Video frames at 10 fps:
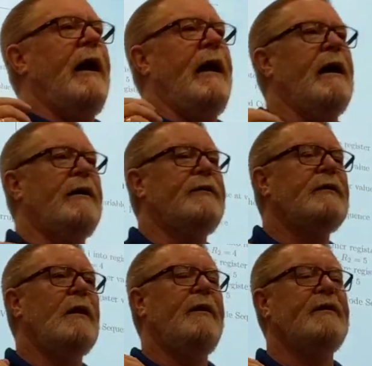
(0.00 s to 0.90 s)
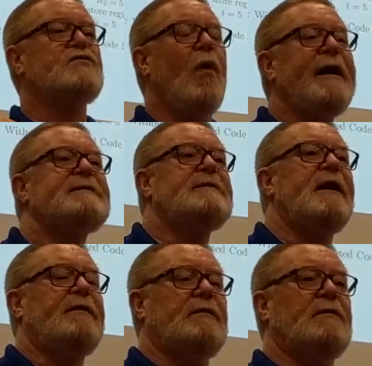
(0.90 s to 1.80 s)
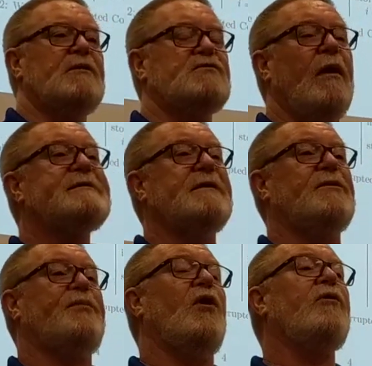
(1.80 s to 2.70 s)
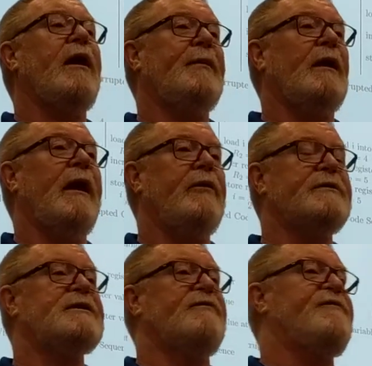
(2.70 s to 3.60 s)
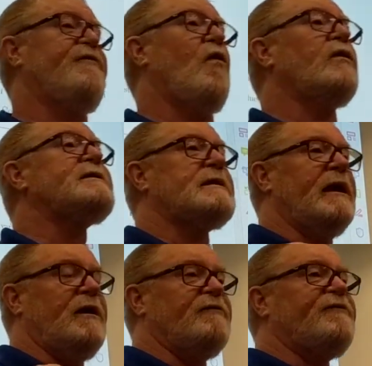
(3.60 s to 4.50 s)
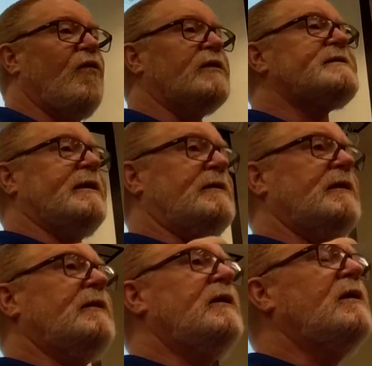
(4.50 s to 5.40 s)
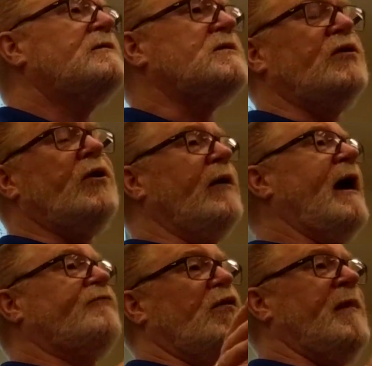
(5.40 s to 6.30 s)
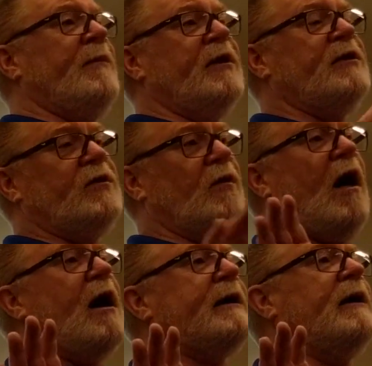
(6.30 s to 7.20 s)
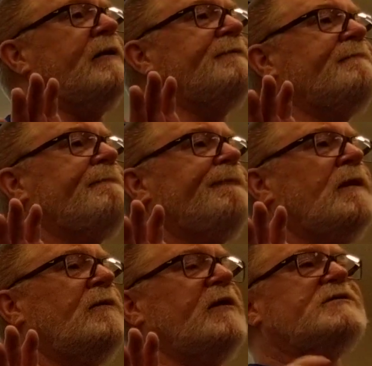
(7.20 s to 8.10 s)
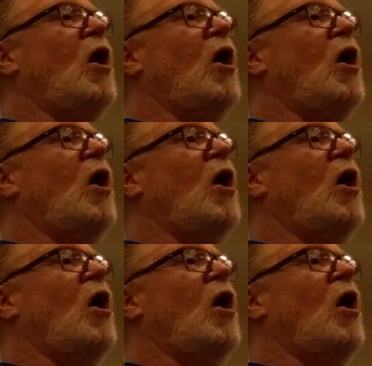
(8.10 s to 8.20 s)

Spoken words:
And there's ways that the programming language can enforce it, so you don't have to remember to do locking. There's